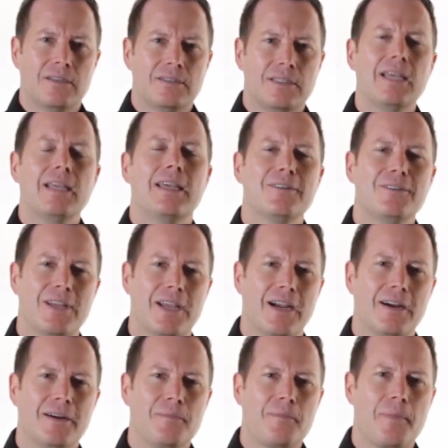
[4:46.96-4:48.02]
Take good
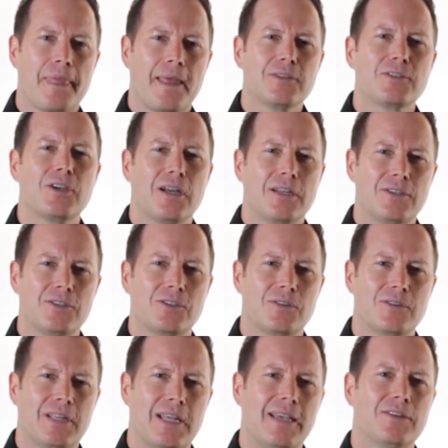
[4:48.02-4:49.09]
care. I'll talk to you
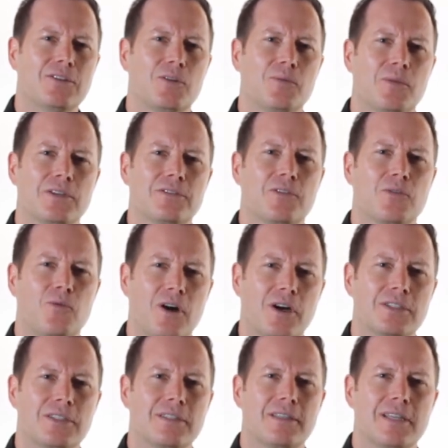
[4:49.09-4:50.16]
soon. Thanks so much for
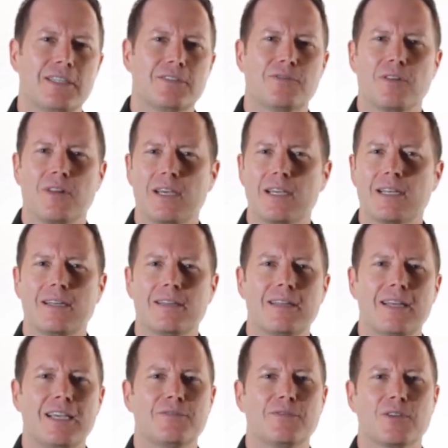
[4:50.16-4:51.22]
watching. Thanks for liking and
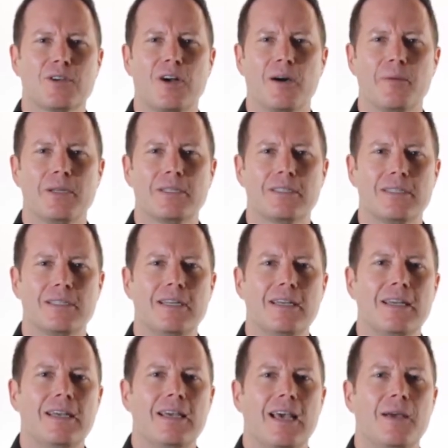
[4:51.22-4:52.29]
thanks for commenting.
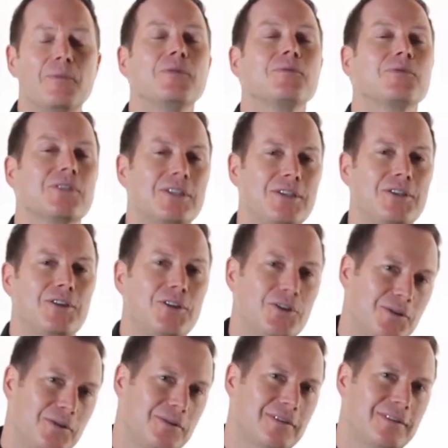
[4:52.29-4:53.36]
And we will see
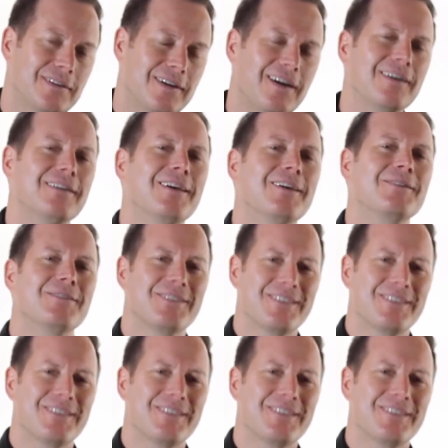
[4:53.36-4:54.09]
you on the other